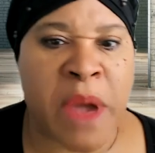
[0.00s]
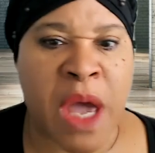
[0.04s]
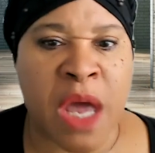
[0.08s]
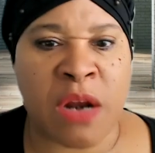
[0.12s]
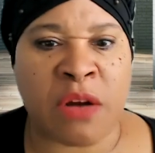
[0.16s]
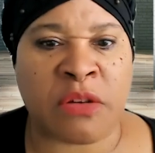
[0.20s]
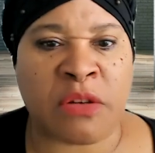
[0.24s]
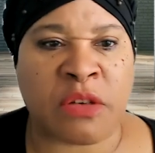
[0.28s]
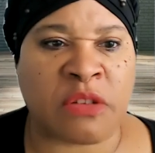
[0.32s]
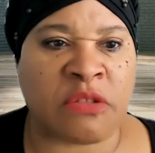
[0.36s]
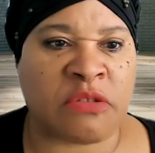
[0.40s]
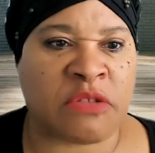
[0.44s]

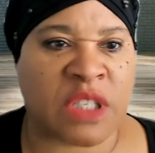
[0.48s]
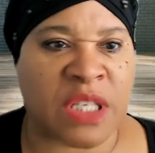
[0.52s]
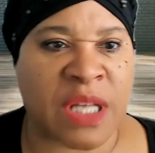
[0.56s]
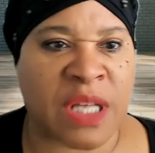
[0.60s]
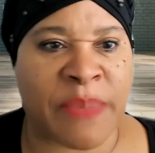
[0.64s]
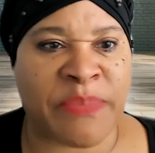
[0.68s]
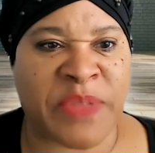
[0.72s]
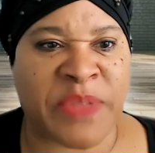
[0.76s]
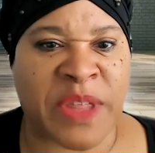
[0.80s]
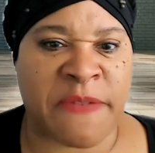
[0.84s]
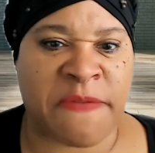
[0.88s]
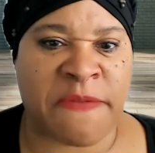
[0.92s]
better do
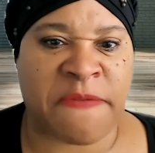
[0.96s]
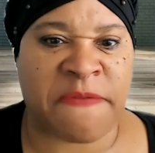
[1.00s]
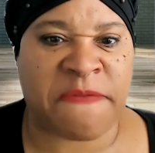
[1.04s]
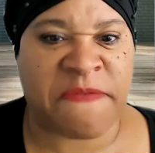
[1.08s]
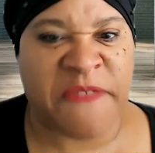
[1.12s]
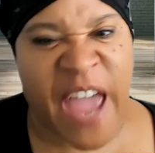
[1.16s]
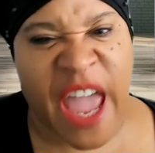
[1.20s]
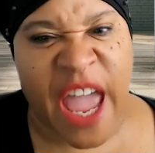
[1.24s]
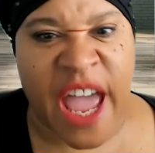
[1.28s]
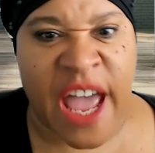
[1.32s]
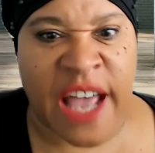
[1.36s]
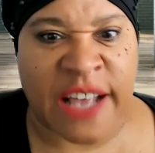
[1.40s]
something
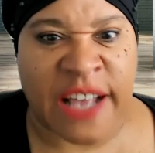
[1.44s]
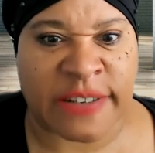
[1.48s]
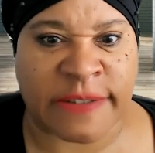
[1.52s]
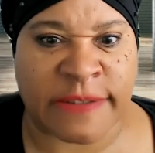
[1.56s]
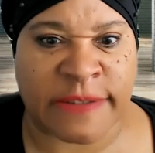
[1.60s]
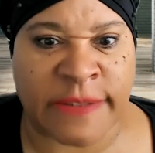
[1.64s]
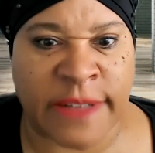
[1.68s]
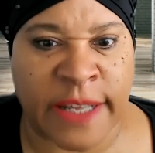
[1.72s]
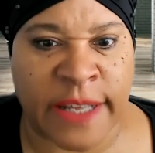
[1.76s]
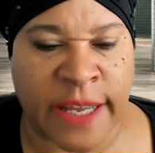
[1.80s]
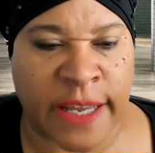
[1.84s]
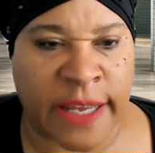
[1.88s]

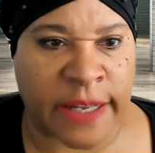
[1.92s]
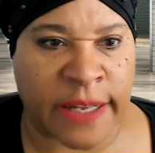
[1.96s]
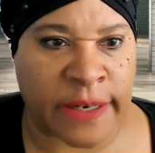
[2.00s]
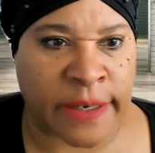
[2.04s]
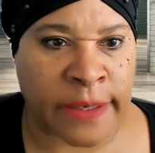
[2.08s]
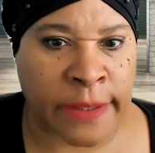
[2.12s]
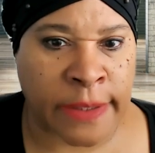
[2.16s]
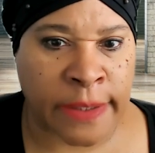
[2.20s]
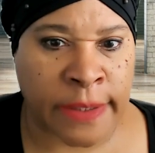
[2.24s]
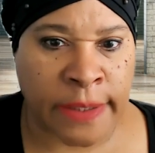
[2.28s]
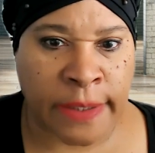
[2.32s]
fast then.